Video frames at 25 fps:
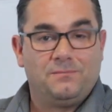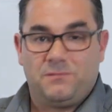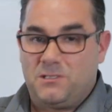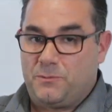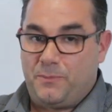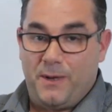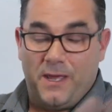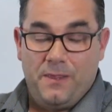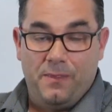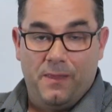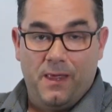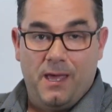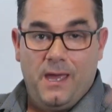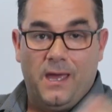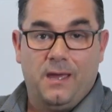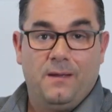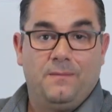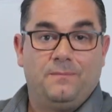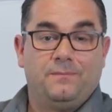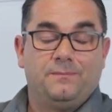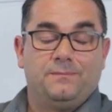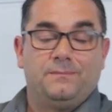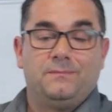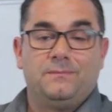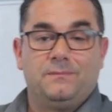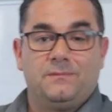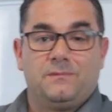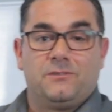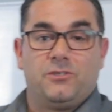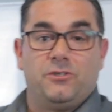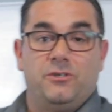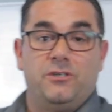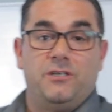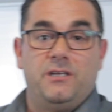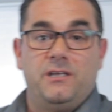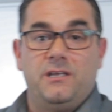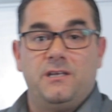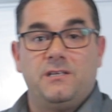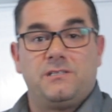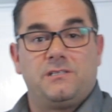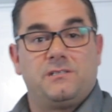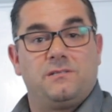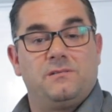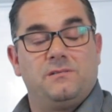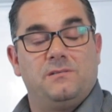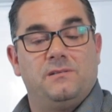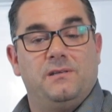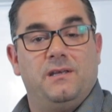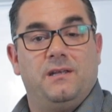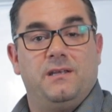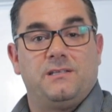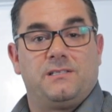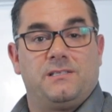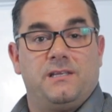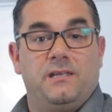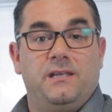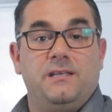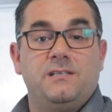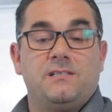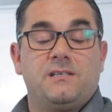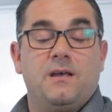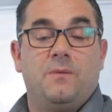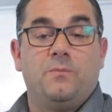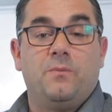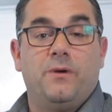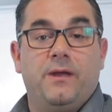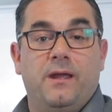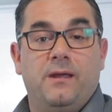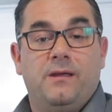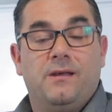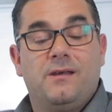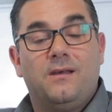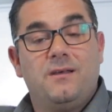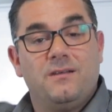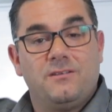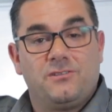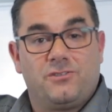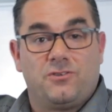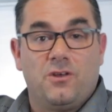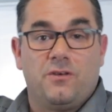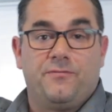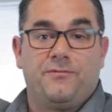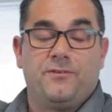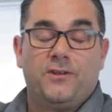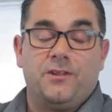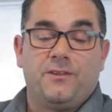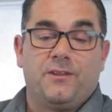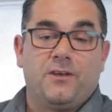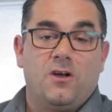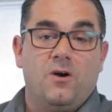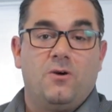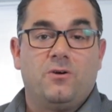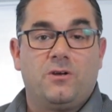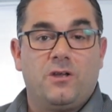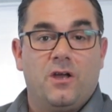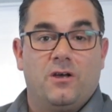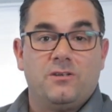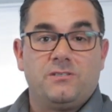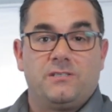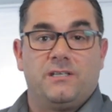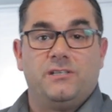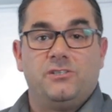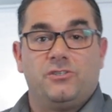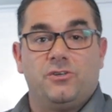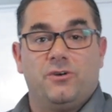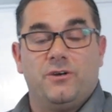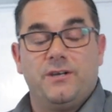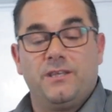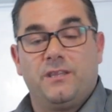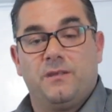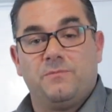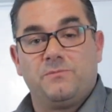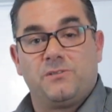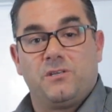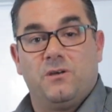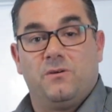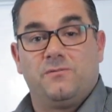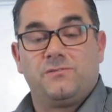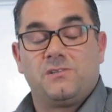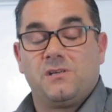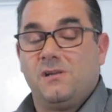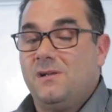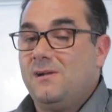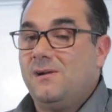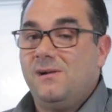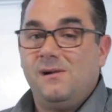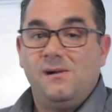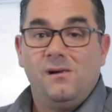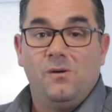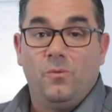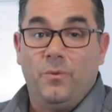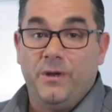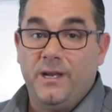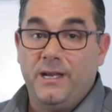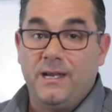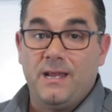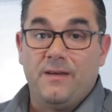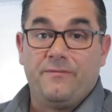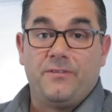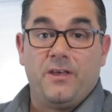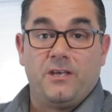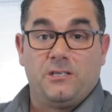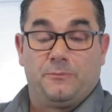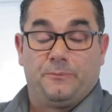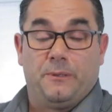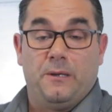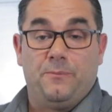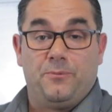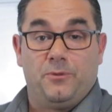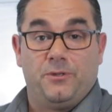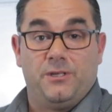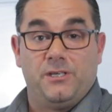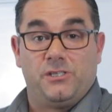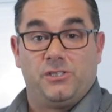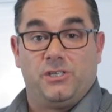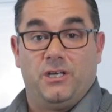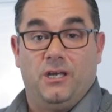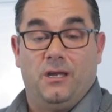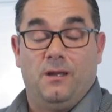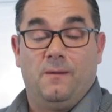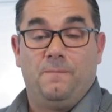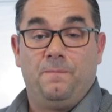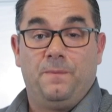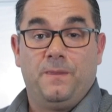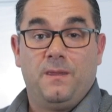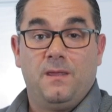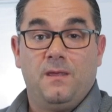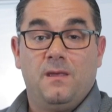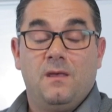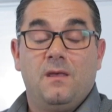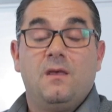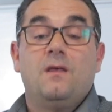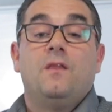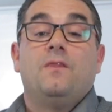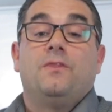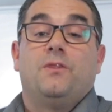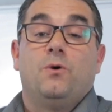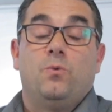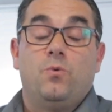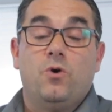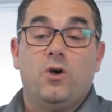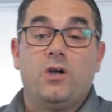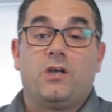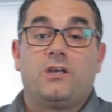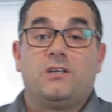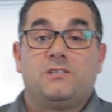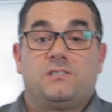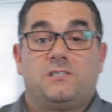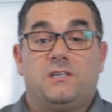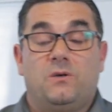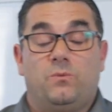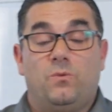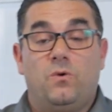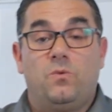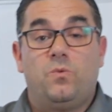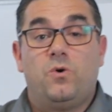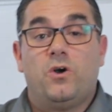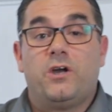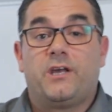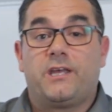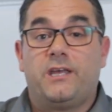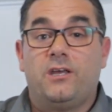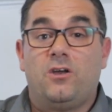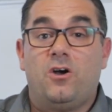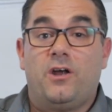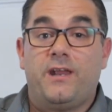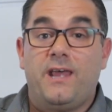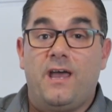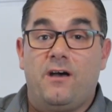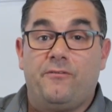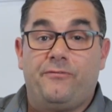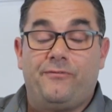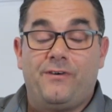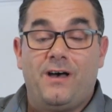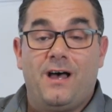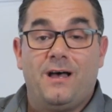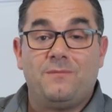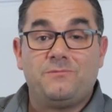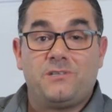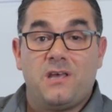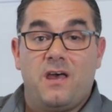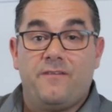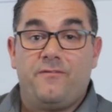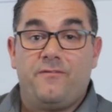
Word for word: spend their two years in a city somewhere, surfing at the Gold Coast, enjoying themselves. We didn't have those people this year. The workers that were working on our farms